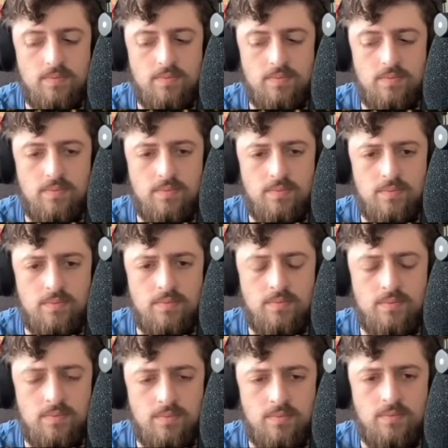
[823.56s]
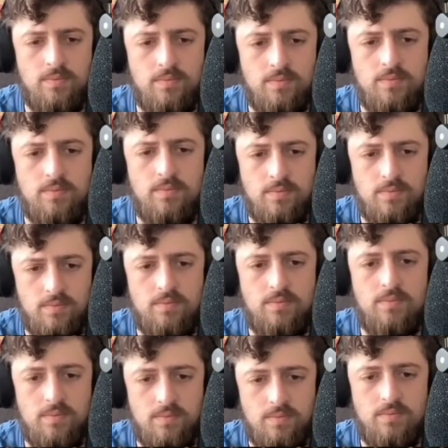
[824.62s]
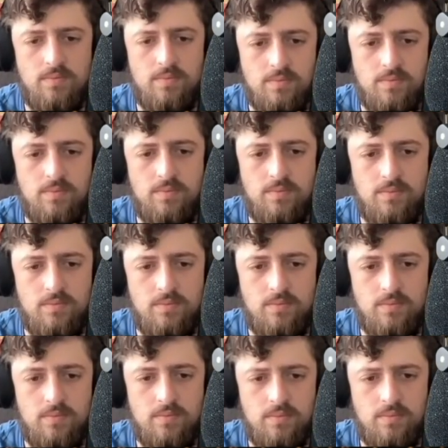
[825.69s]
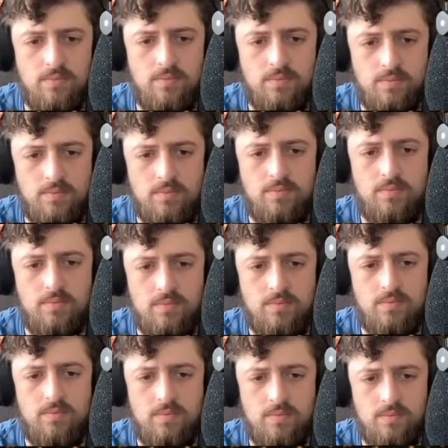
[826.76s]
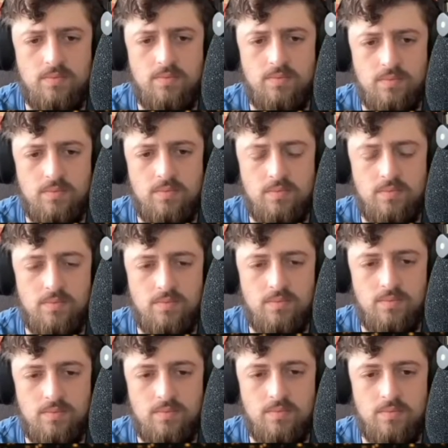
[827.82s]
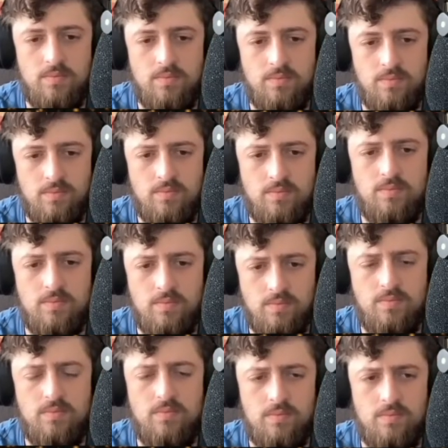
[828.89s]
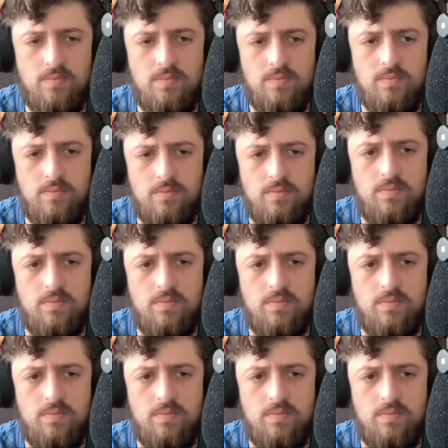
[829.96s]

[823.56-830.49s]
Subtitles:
(silent)